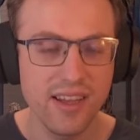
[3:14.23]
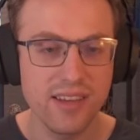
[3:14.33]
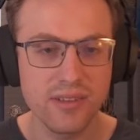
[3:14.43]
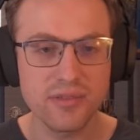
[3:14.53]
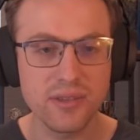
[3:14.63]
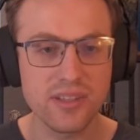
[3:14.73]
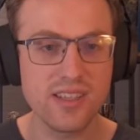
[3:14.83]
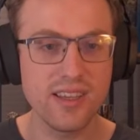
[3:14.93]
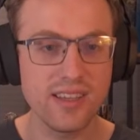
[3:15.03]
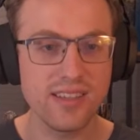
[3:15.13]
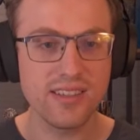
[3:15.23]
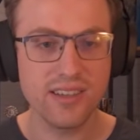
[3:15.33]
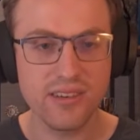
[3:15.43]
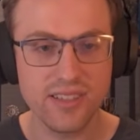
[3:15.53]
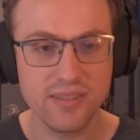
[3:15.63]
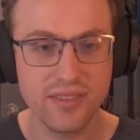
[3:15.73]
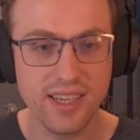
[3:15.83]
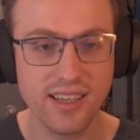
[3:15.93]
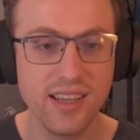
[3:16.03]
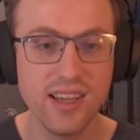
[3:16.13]
what Frost is, an aggressive
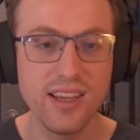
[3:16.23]
deck.